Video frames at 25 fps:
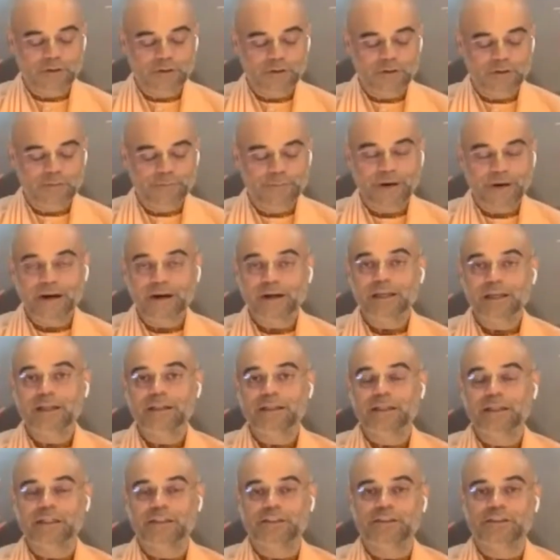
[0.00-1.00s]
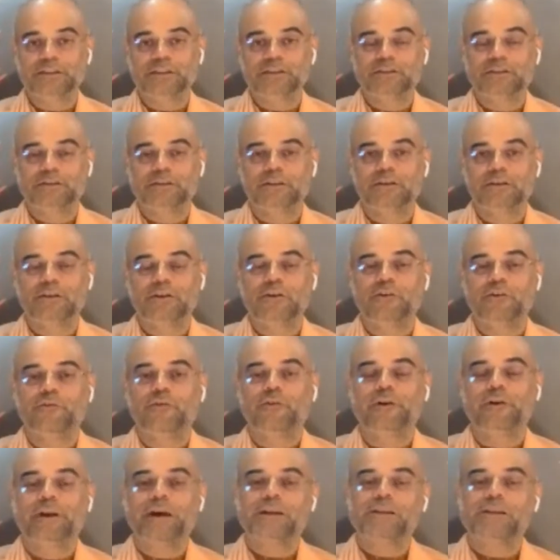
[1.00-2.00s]
Bangladesh
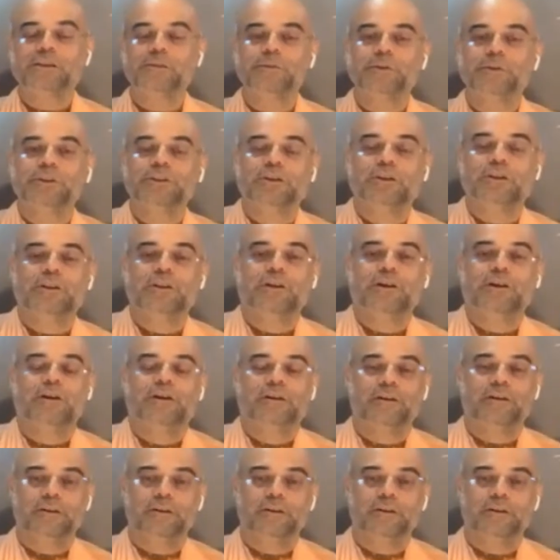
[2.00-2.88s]
for exhibition there.